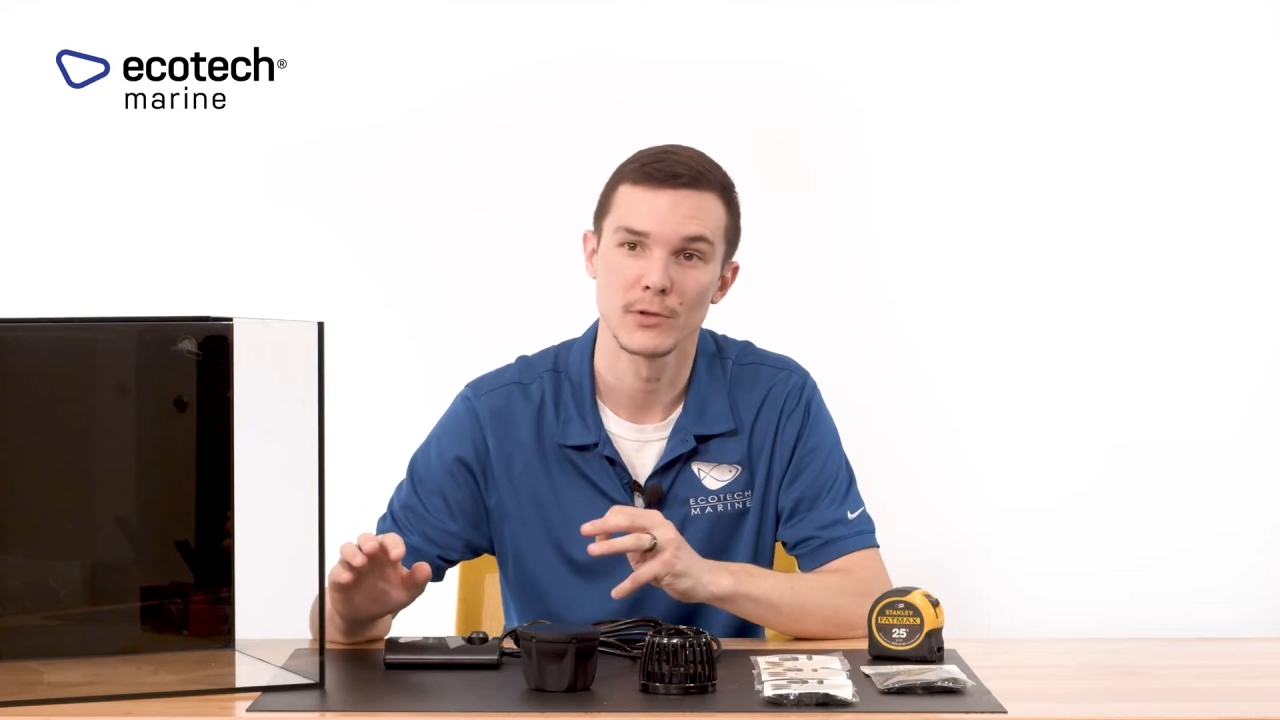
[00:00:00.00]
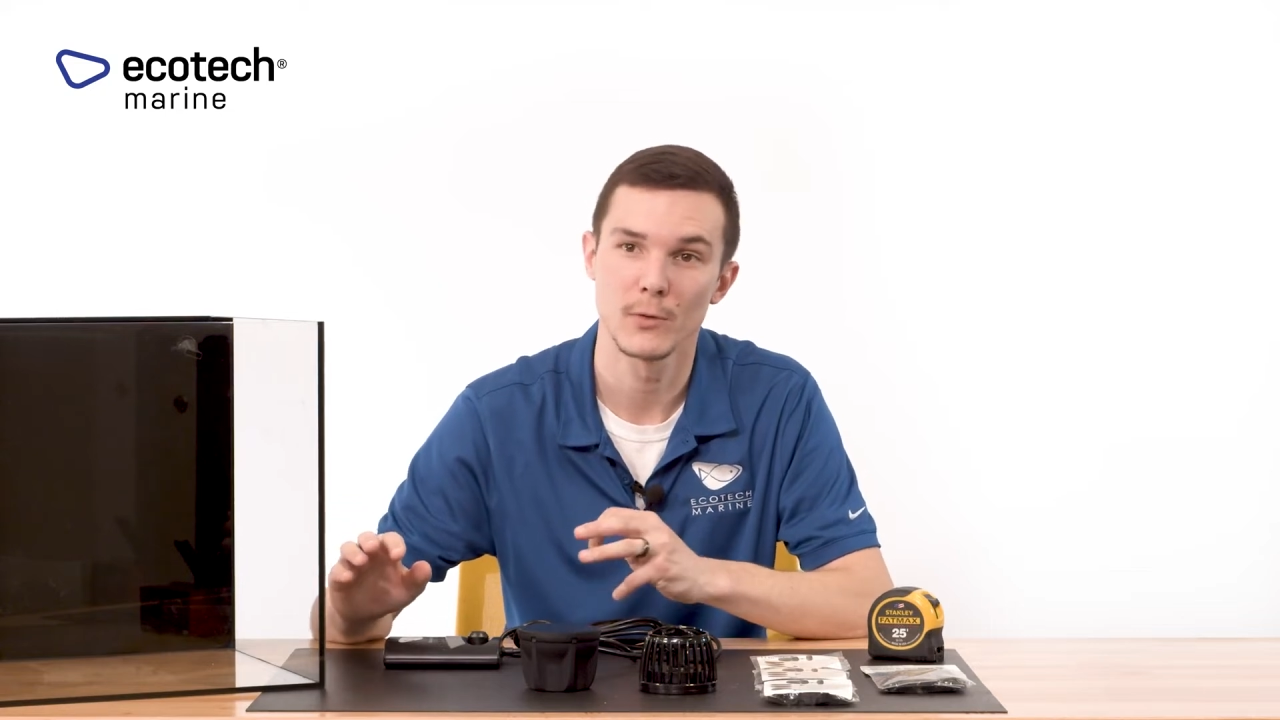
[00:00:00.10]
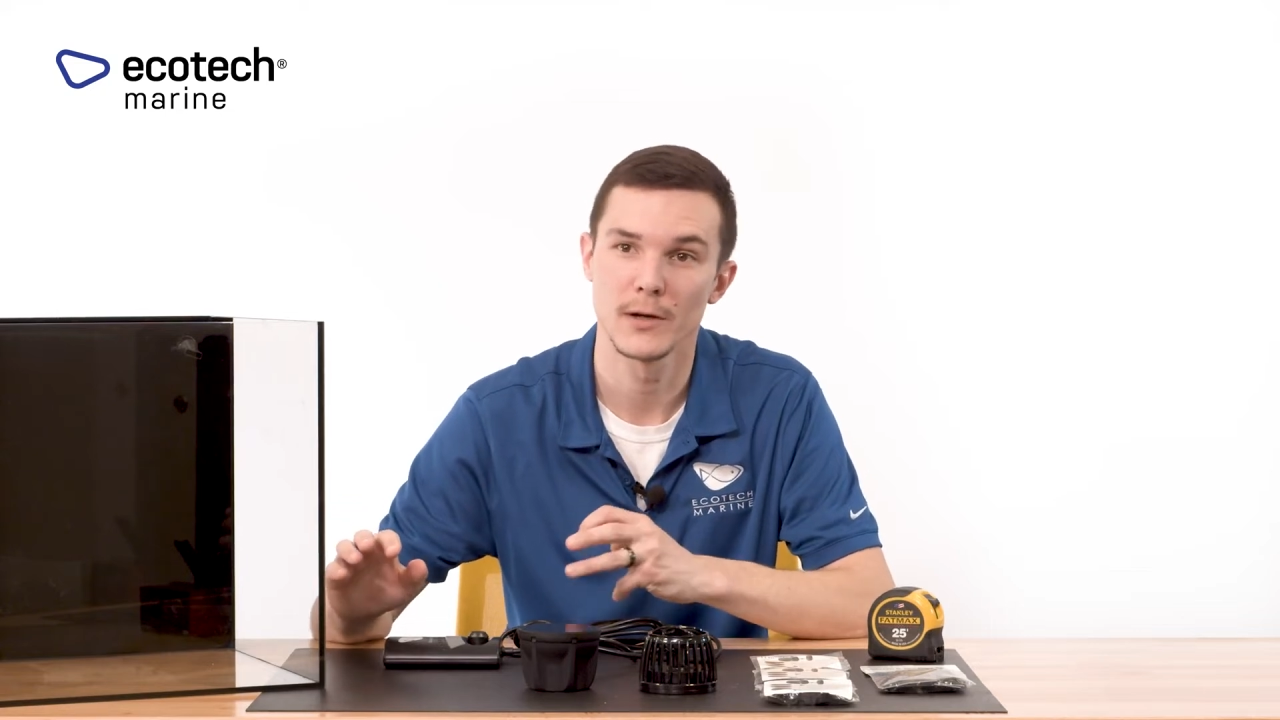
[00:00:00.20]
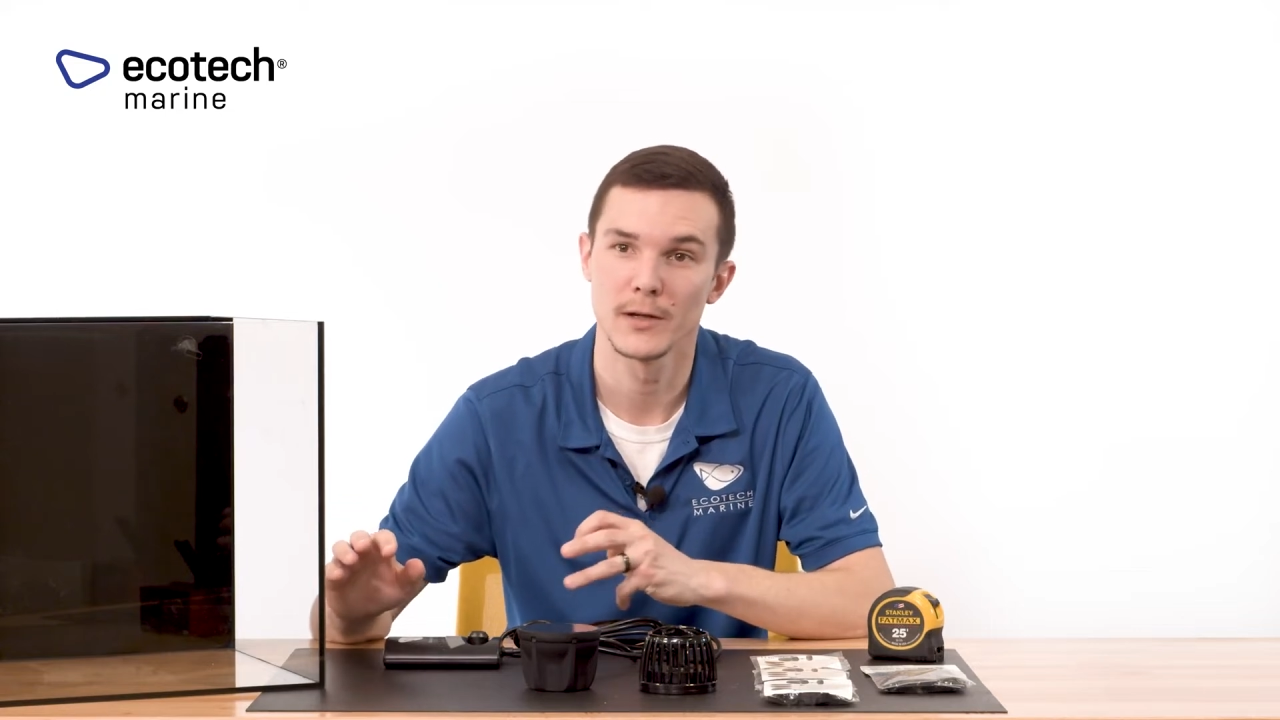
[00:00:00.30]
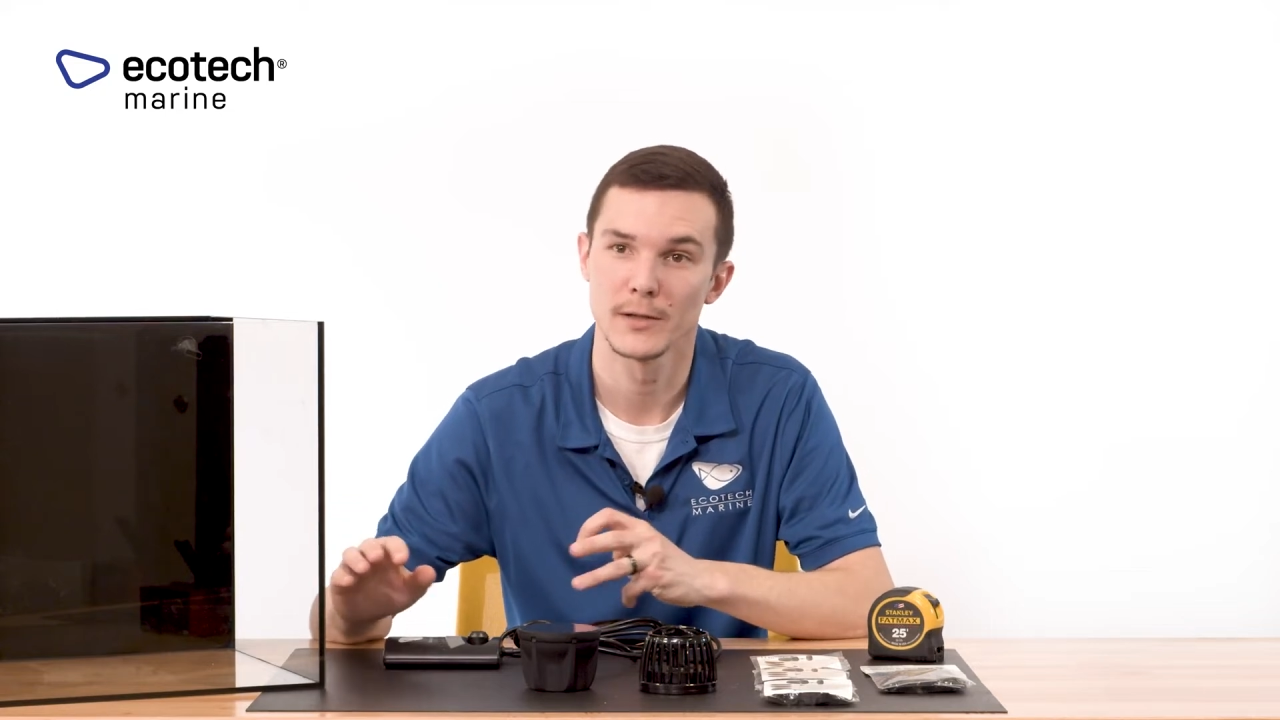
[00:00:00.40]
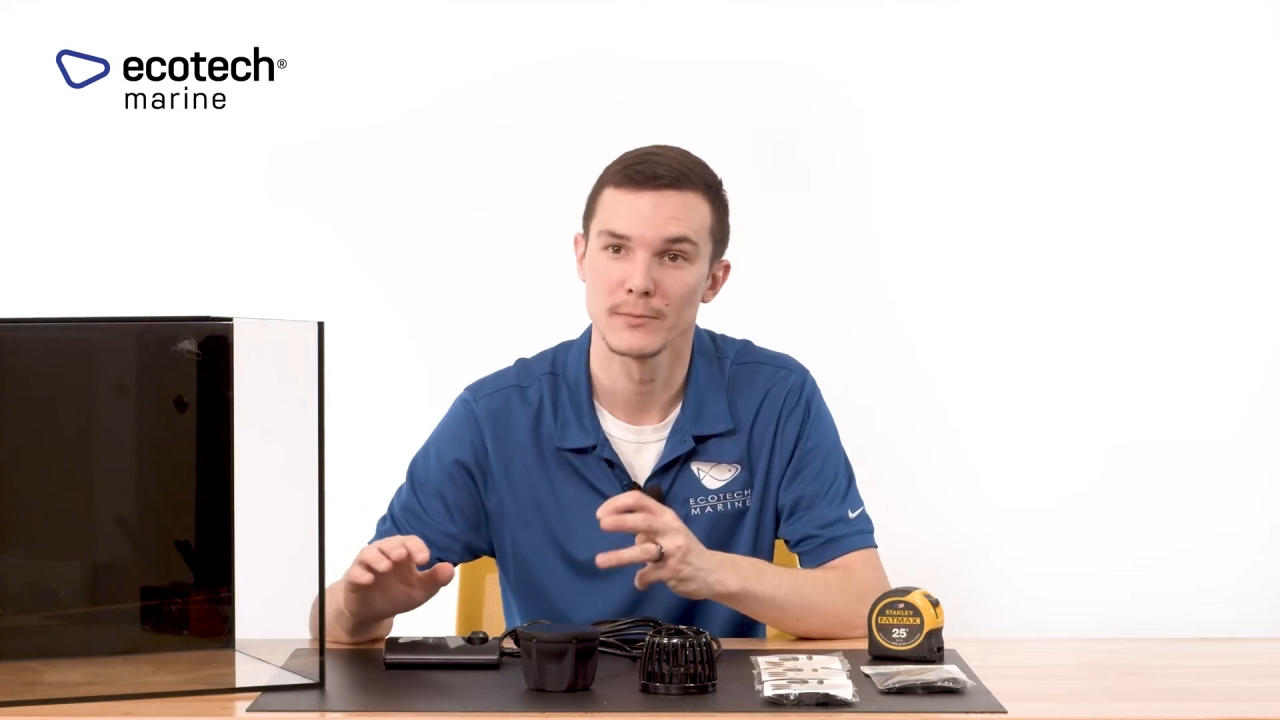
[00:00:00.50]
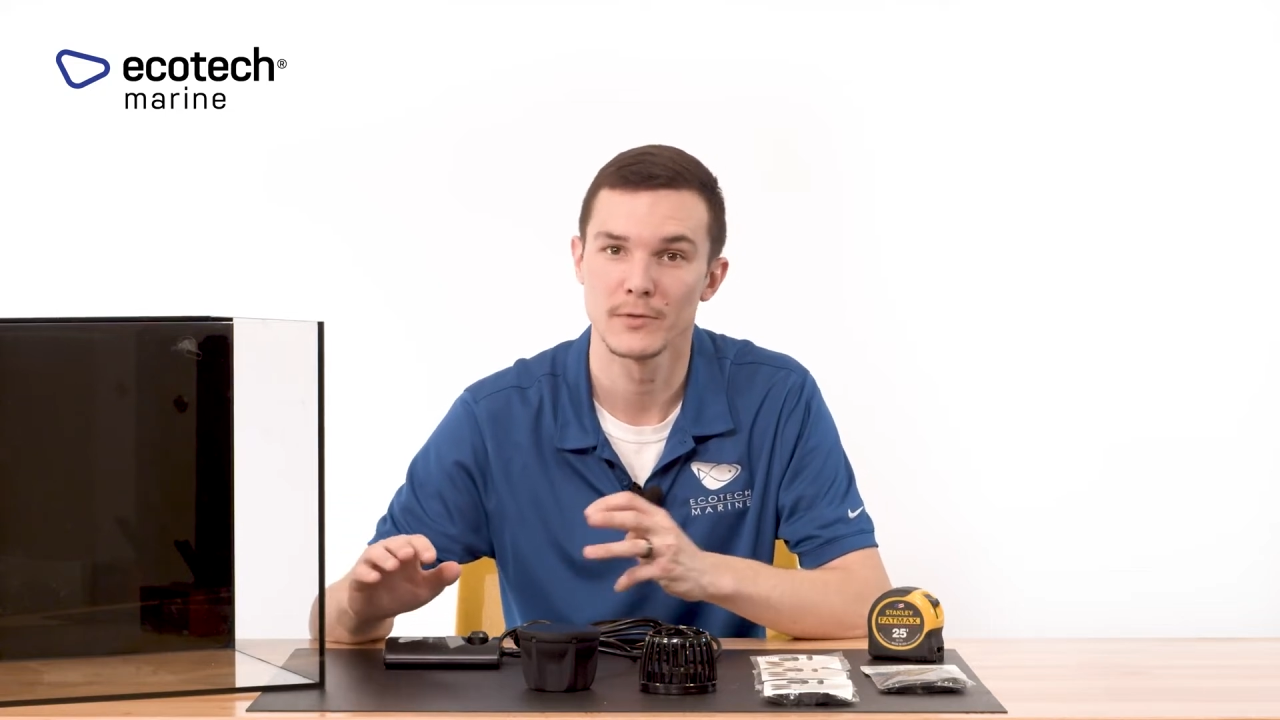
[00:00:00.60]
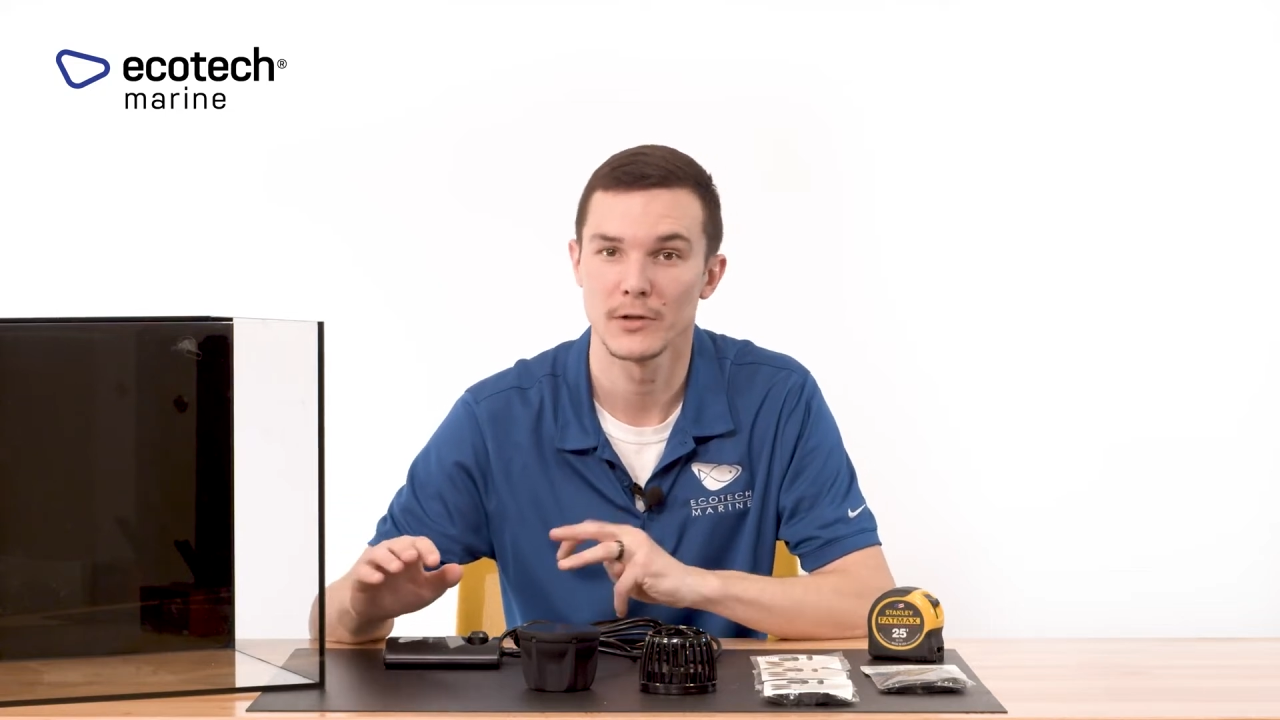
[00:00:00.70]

aquarium,